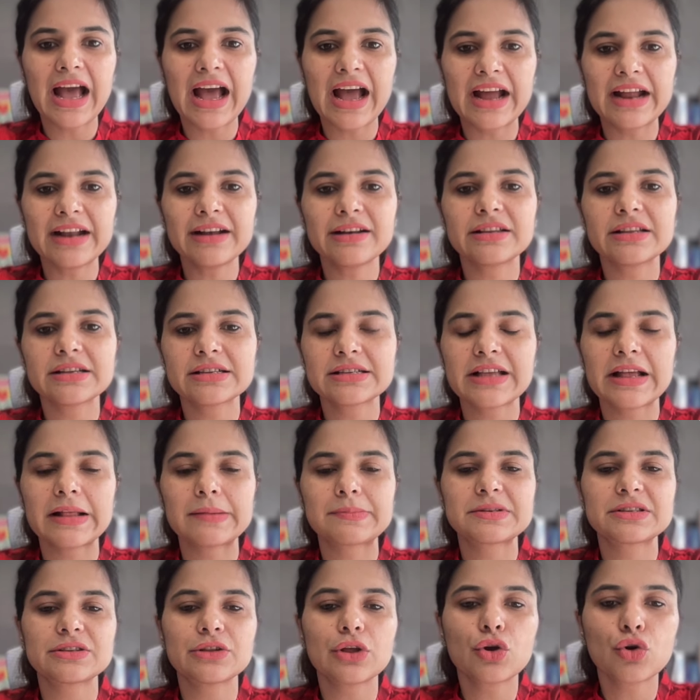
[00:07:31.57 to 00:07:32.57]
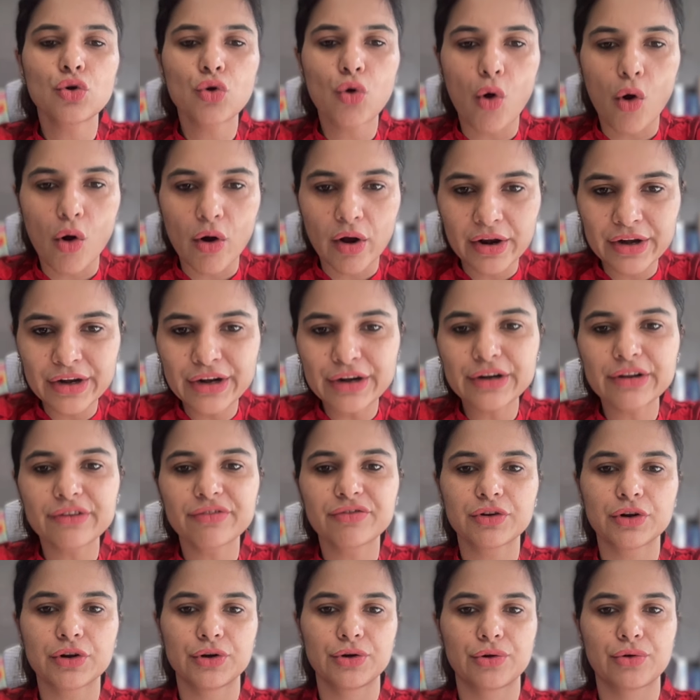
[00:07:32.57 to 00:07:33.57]
and this helps in the
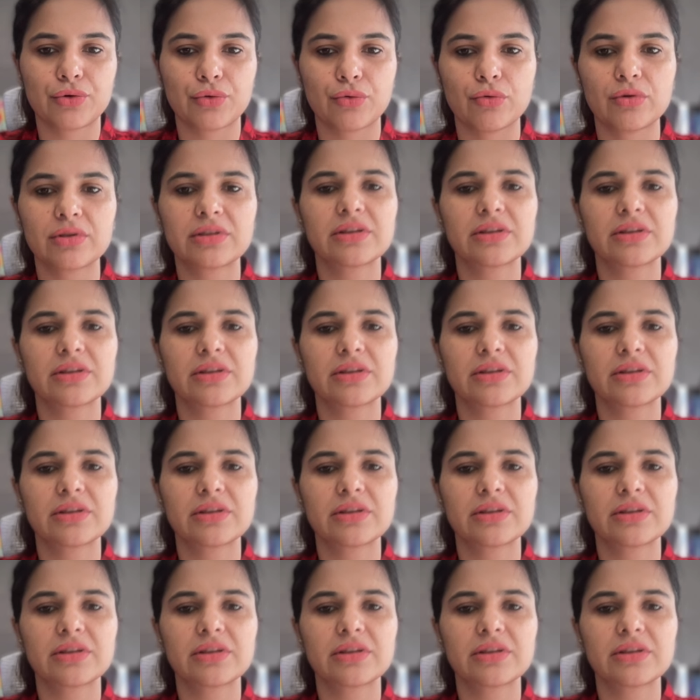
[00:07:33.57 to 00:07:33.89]
cognitive control,